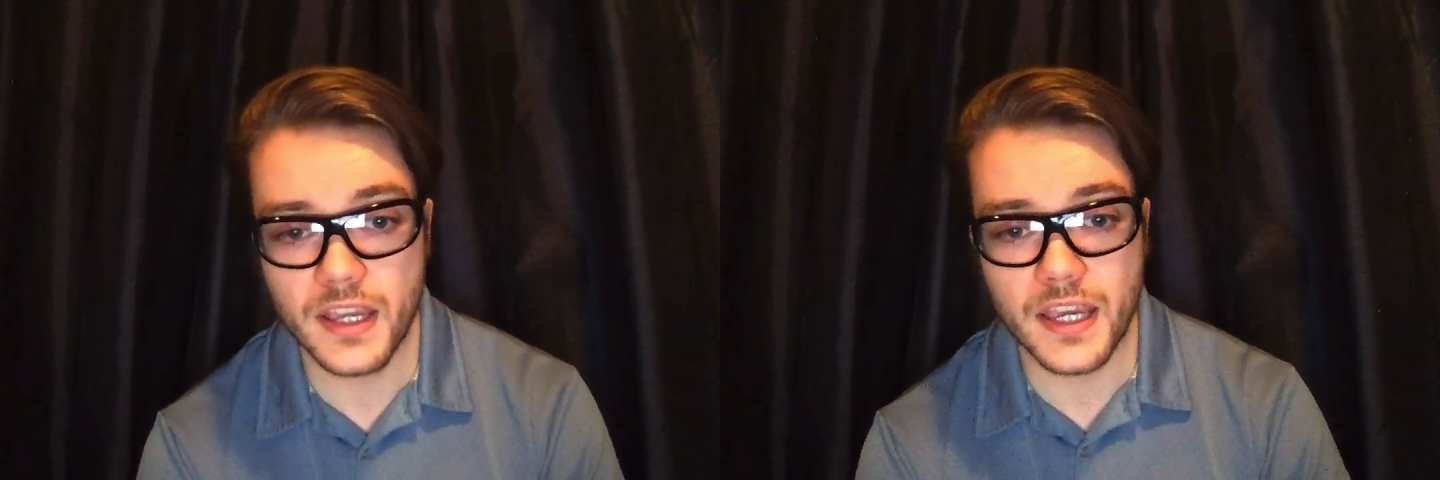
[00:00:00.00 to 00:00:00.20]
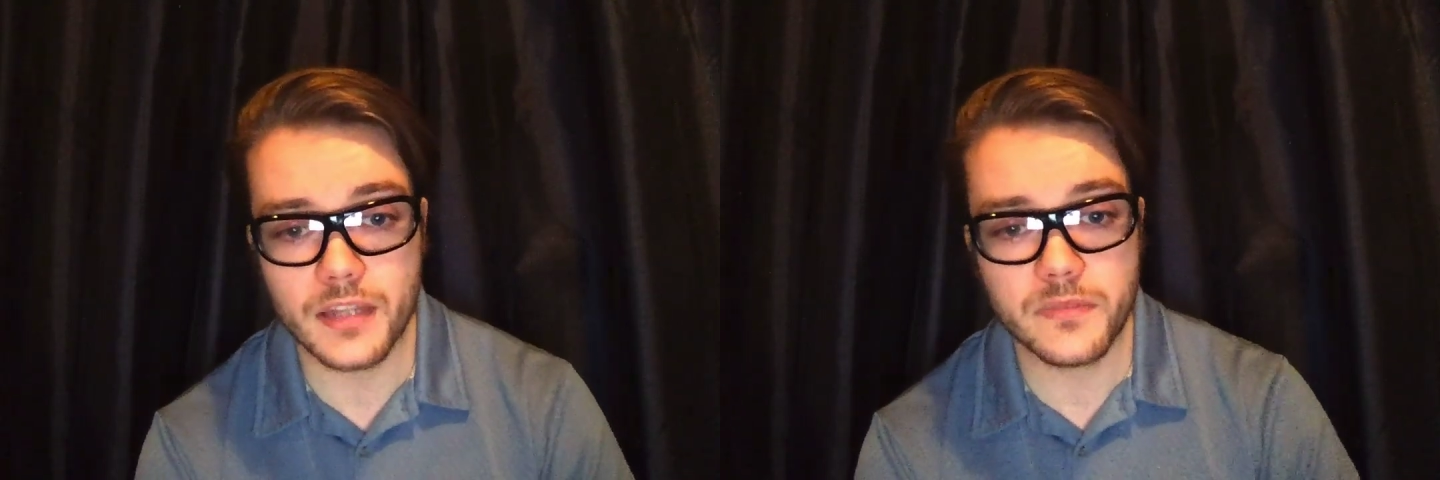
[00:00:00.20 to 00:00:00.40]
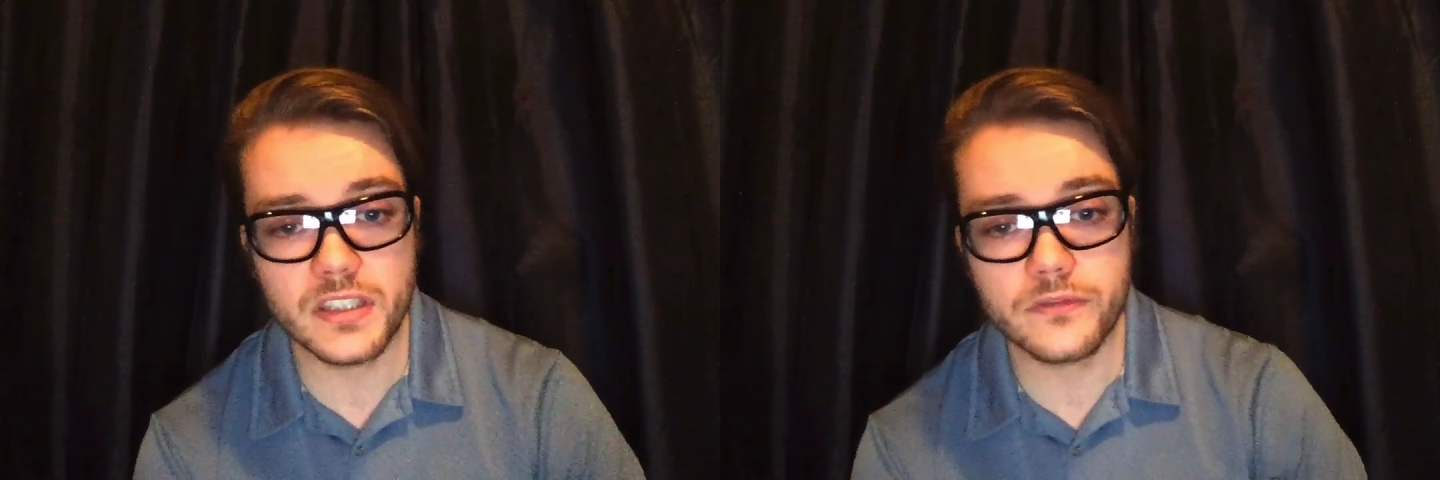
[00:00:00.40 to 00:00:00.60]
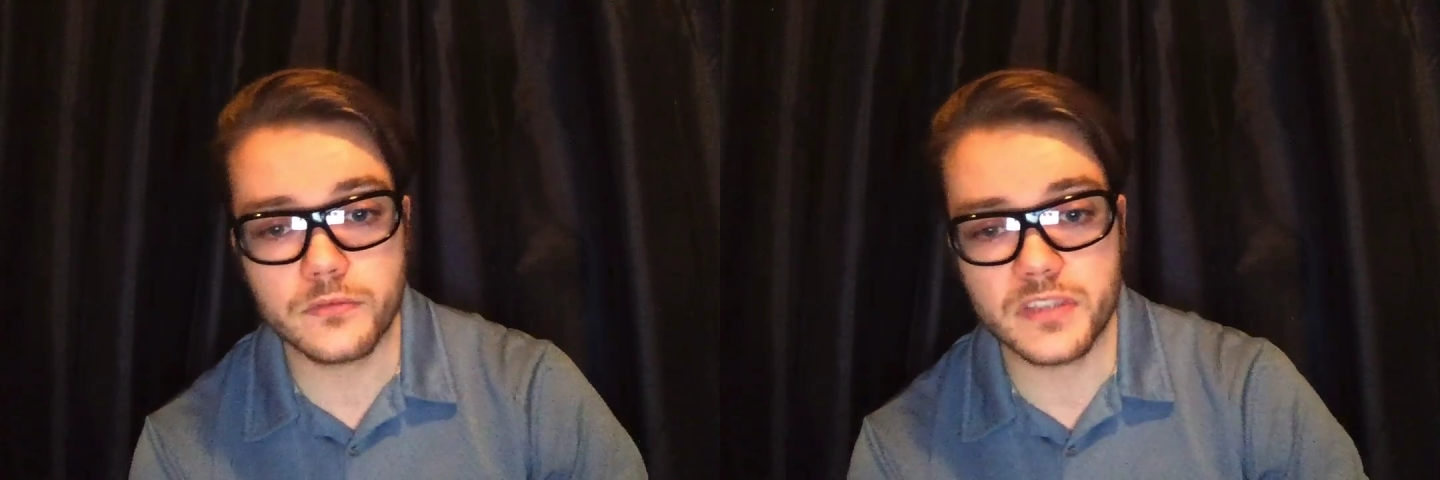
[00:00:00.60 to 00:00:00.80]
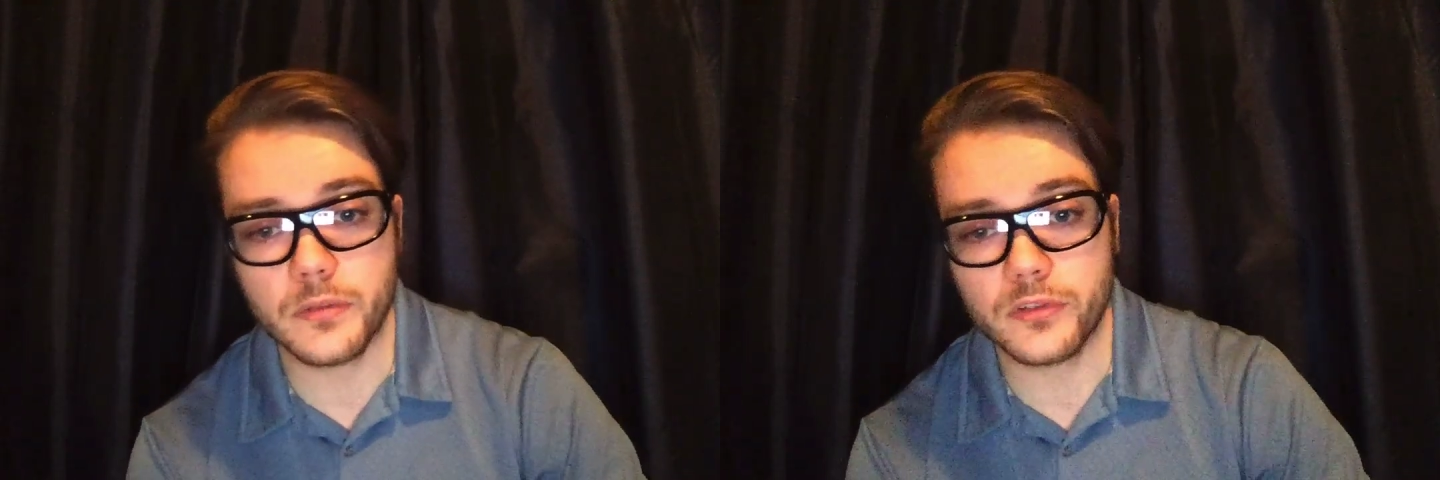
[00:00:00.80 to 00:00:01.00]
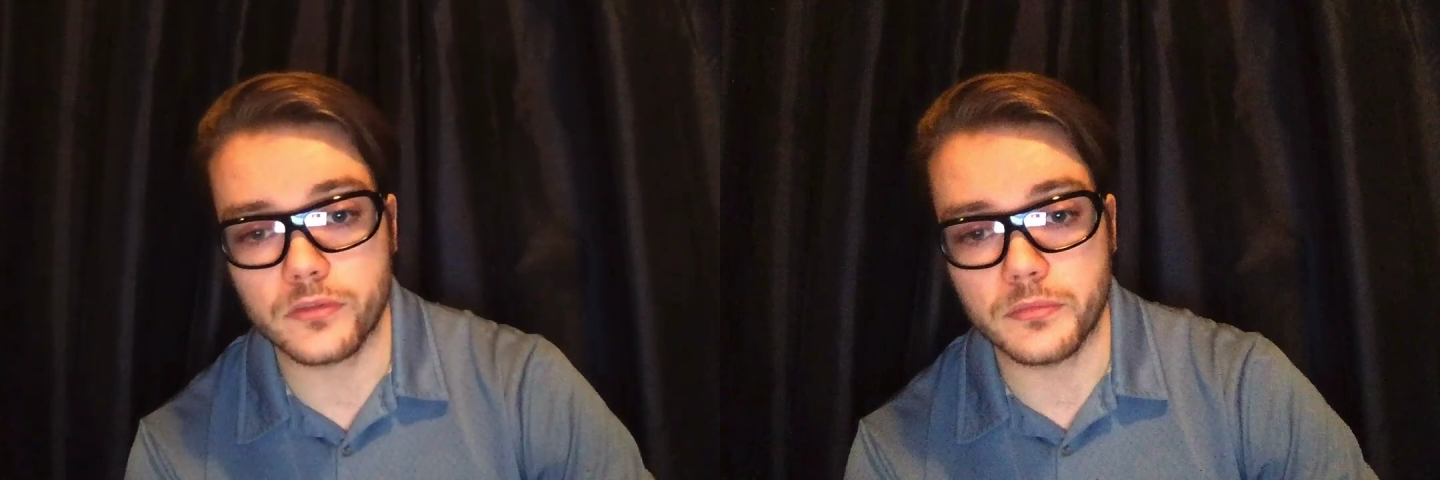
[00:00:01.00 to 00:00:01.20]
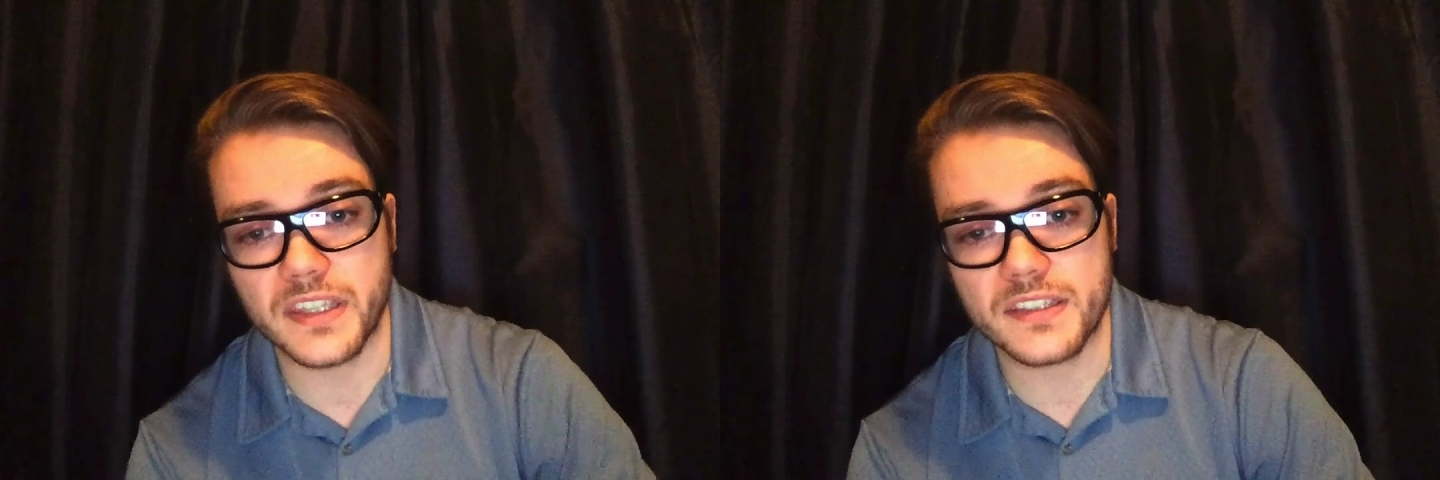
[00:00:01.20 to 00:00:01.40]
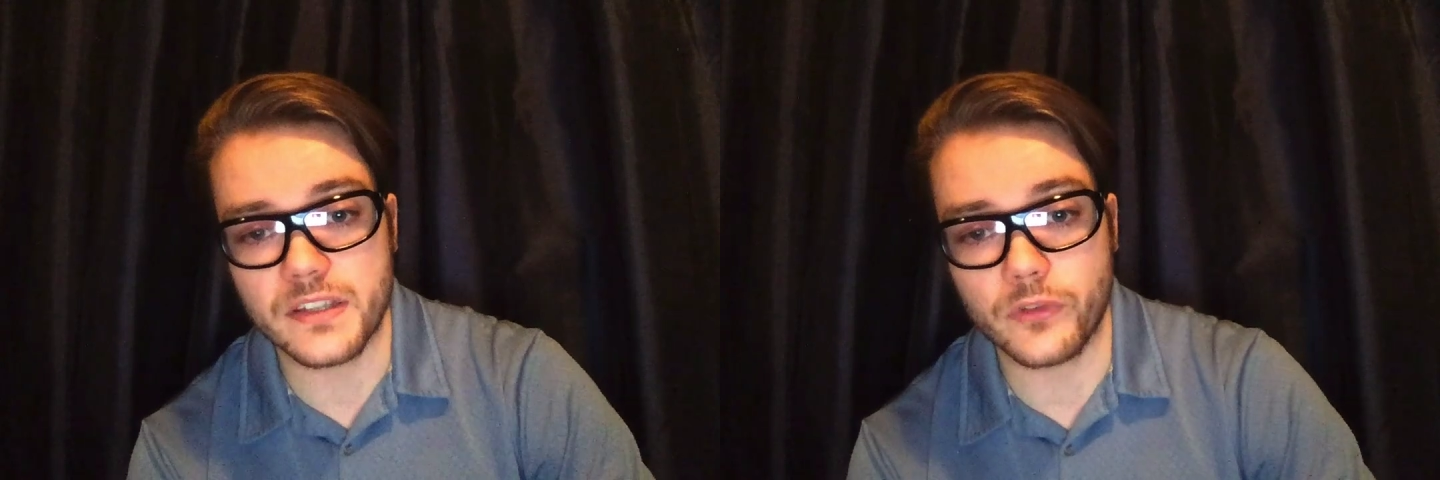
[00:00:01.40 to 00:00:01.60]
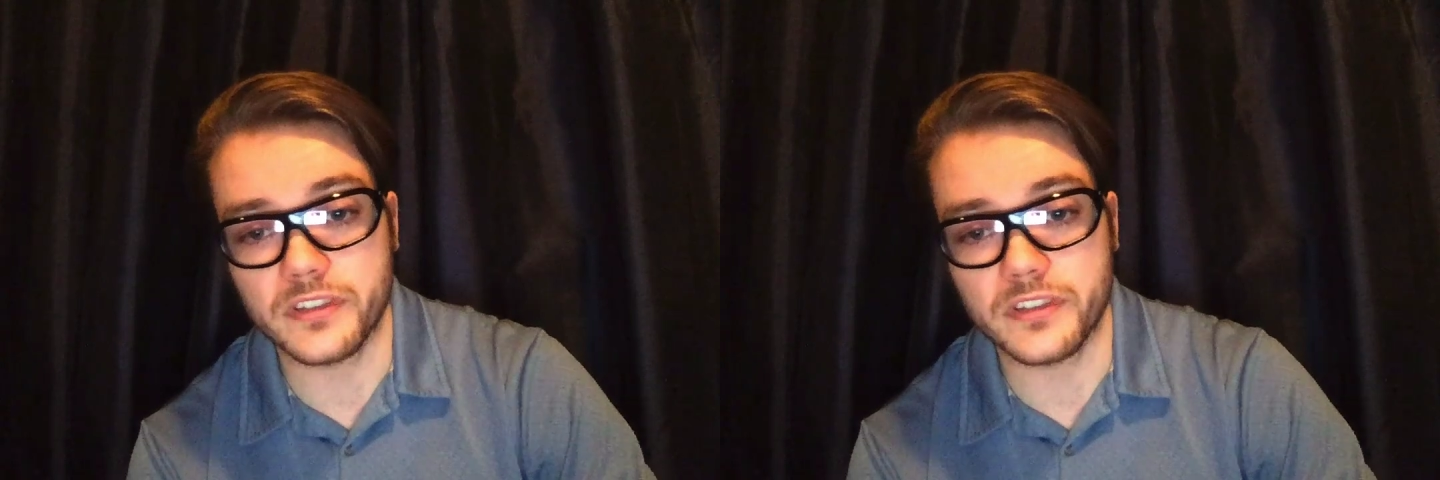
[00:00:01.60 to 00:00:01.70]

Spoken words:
and may even be able to make several